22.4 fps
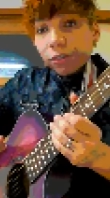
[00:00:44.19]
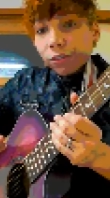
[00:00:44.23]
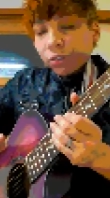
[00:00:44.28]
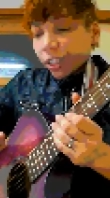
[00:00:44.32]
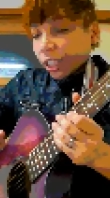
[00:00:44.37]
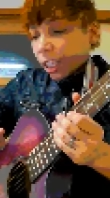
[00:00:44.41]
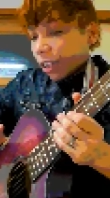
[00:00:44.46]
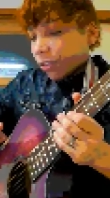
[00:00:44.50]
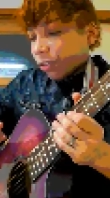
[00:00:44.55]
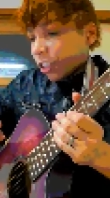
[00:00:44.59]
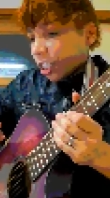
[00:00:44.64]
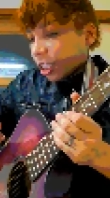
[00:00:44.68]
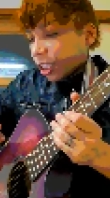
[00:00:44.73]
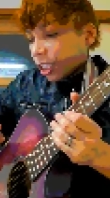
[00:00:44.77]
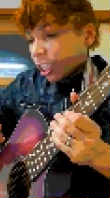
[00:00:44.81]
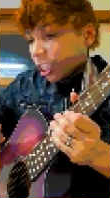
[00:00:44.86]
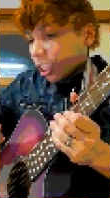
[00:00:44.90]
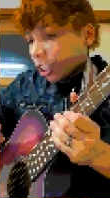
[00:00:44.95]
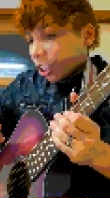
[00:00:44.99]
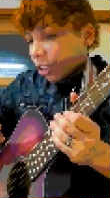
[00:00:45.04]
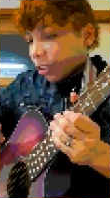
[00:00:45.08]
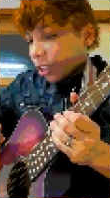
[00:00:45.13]

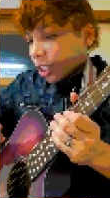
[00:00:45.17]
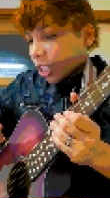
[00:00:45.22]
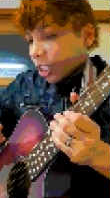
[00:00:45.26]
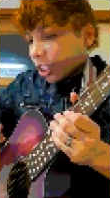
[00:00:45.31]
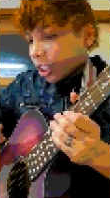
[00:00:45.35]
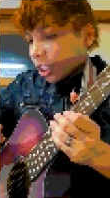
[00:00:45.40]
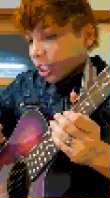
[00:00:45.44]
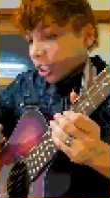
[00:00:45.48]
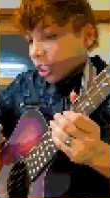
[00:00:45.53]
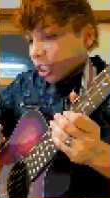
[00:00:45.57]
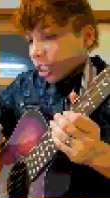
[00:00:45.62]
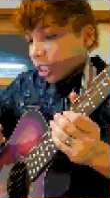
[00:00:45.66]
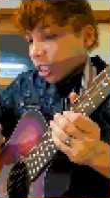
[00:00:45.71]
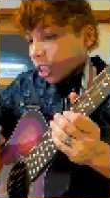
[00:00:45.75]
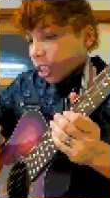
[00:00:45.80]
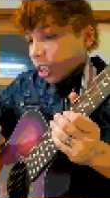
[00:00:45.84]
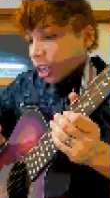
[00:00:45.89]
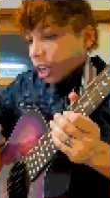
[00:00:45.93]
forgiveness, doesn't it?